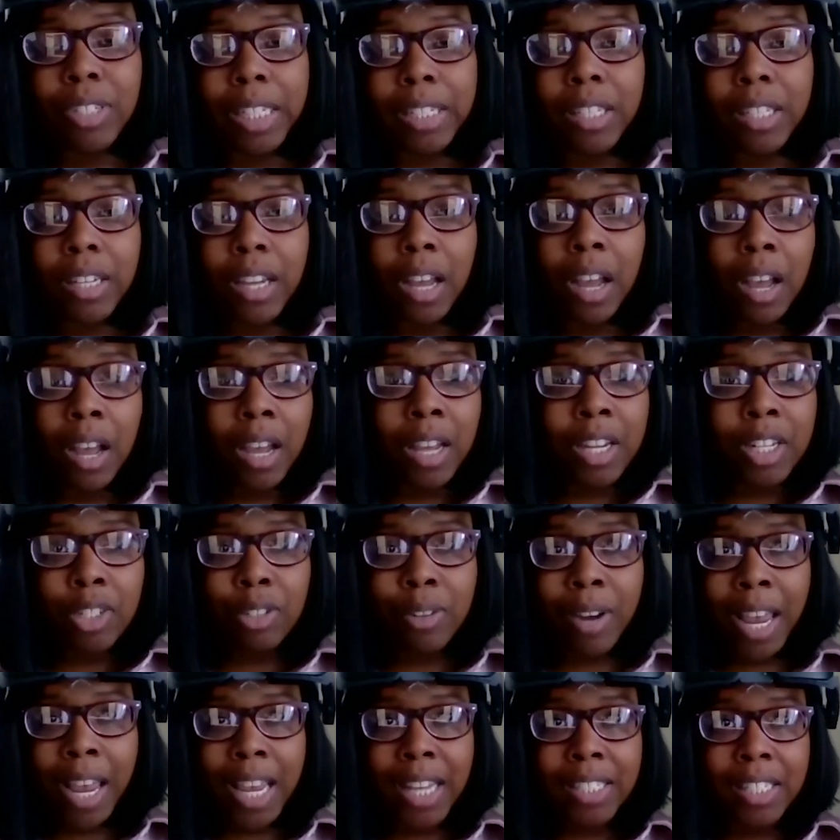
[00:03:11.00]
the
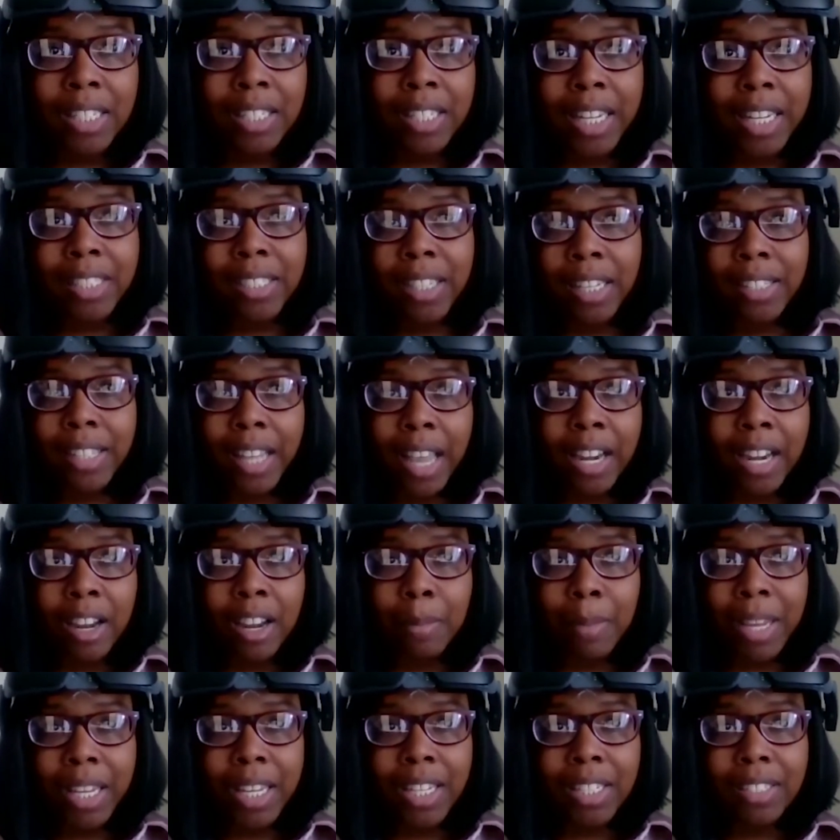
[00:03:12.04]
contrast and things like that
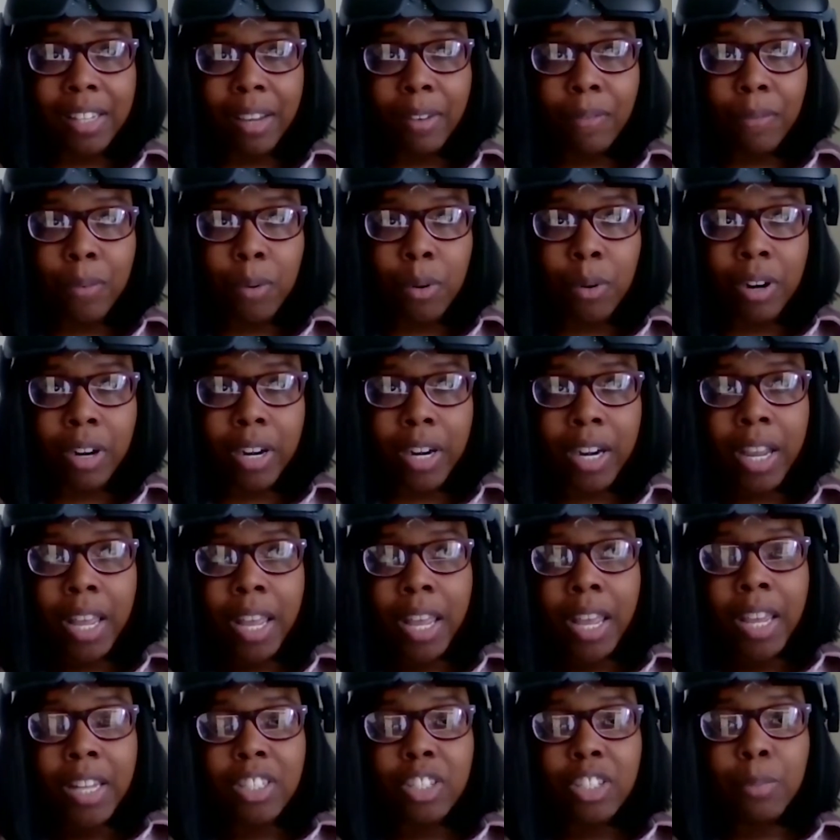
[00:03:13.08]
on my eSight 4
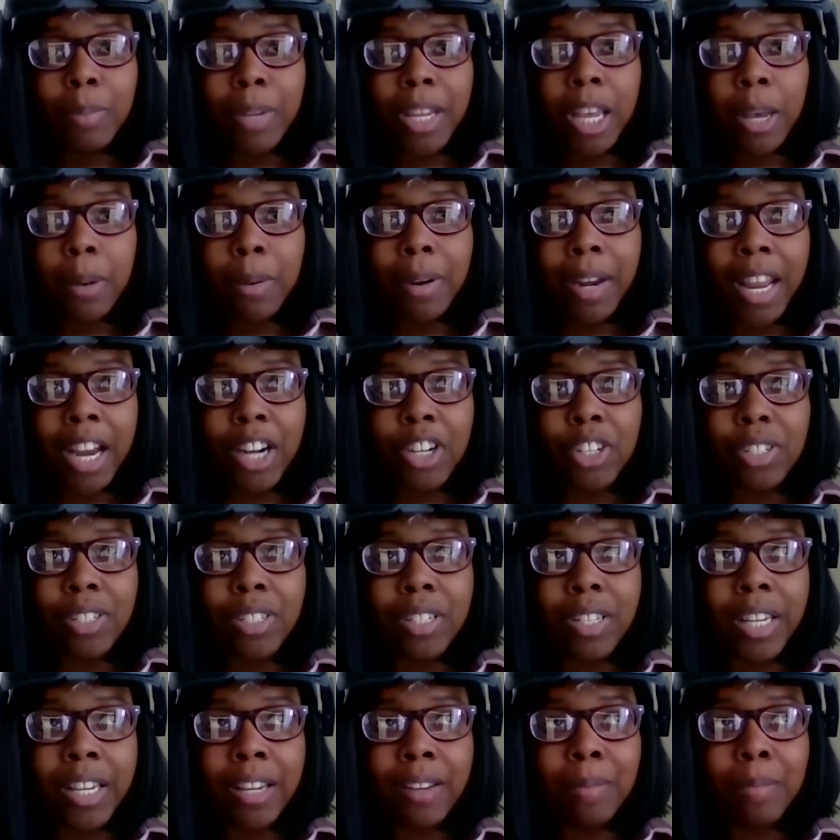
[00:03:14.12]
to be able to
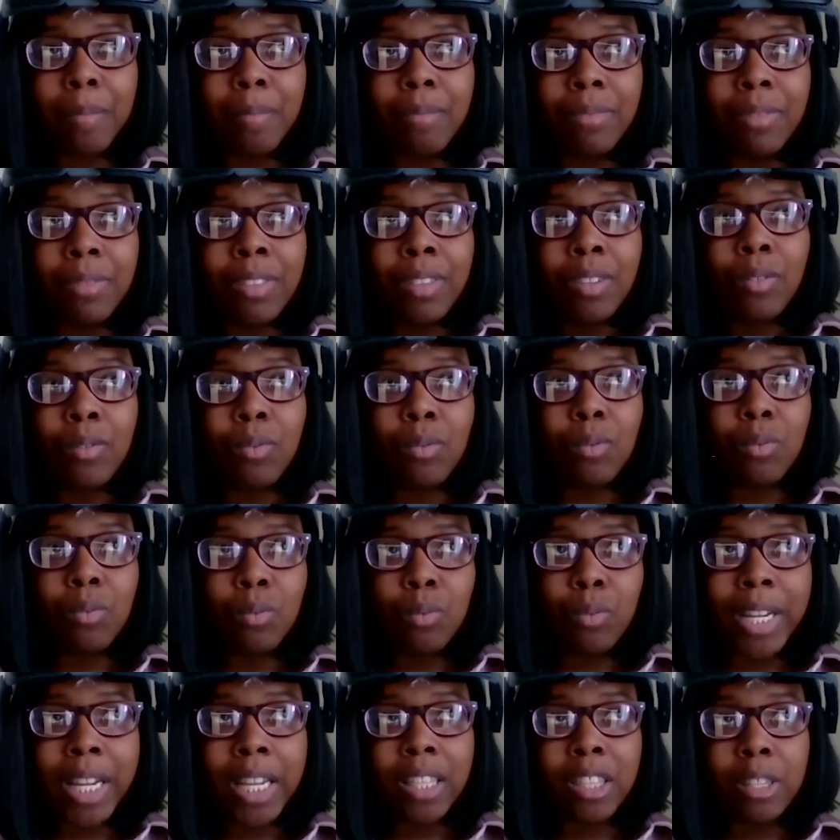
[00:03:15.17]
actually
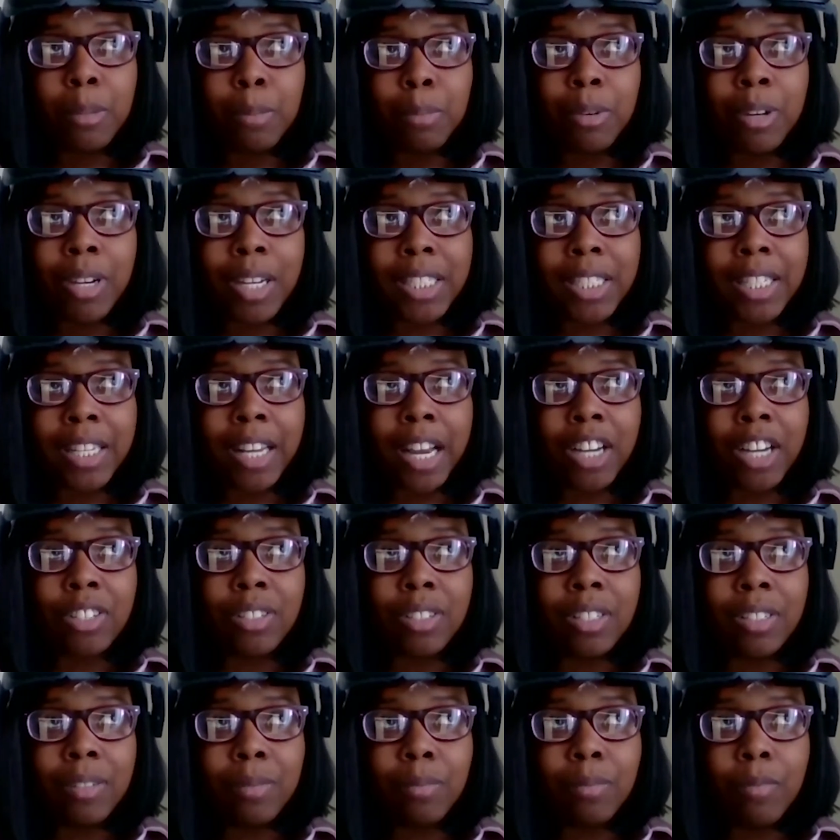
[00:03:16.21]
read the books and
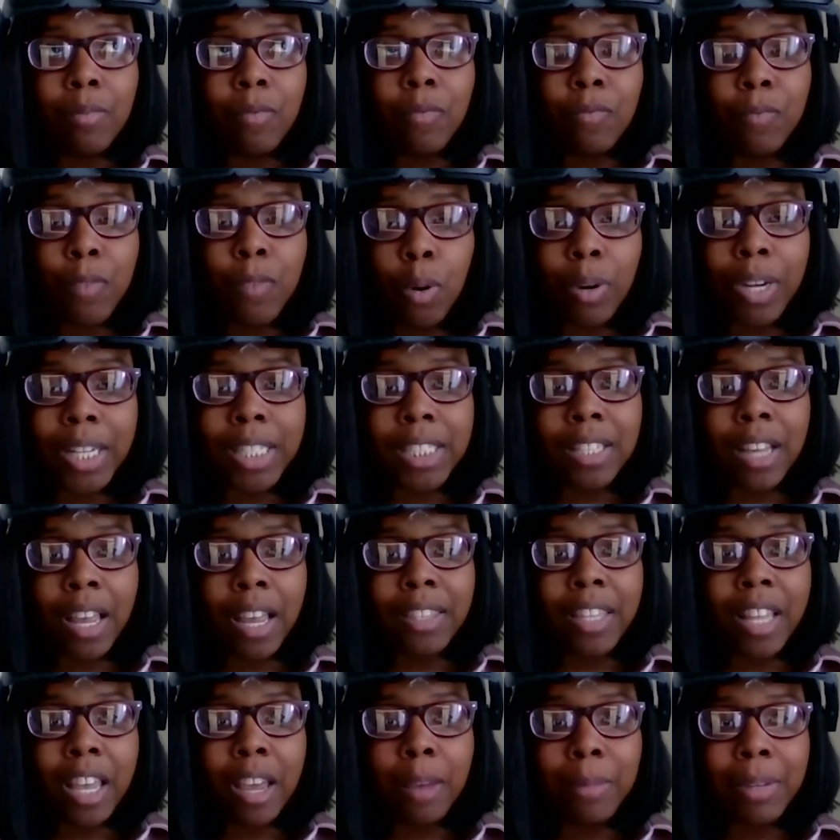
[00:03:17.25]
actually focus
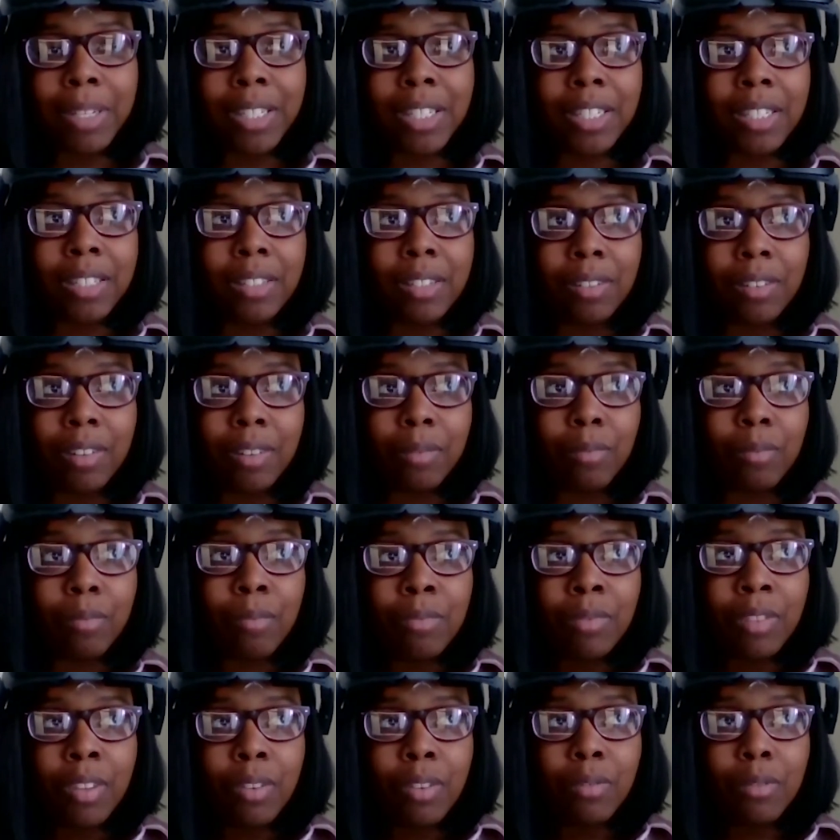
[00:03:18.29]
on them and
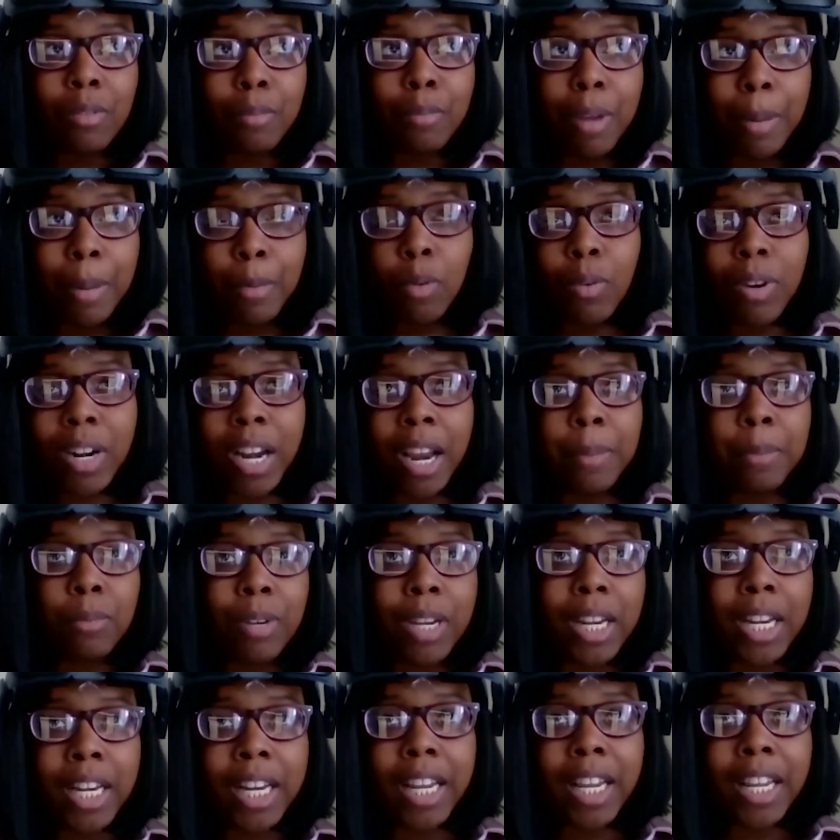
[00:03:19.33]
remember what I'm
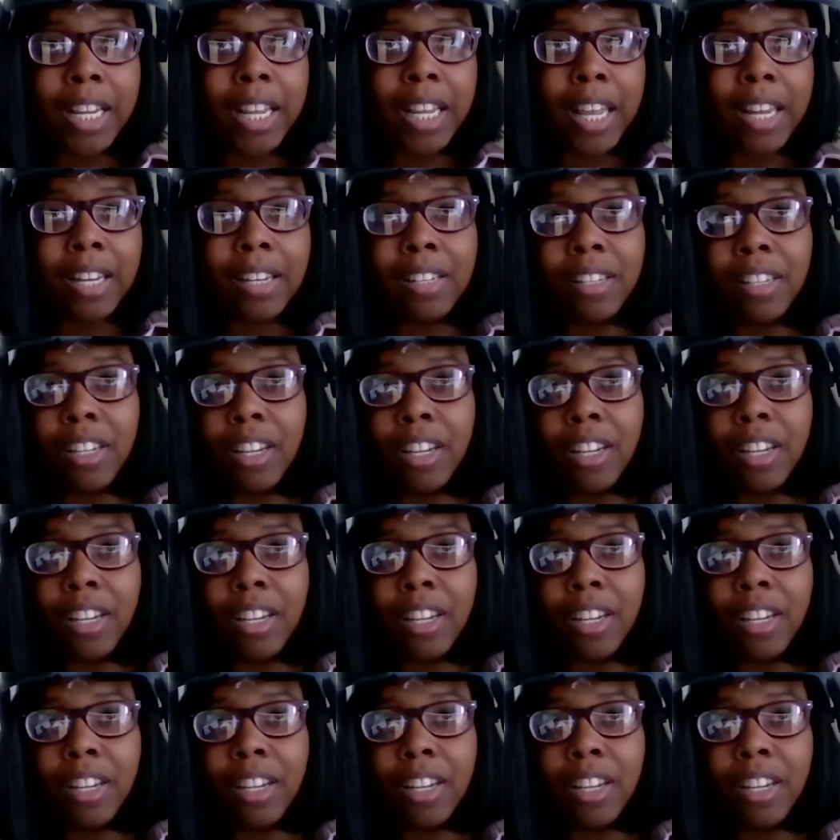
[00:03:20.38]
reading, and,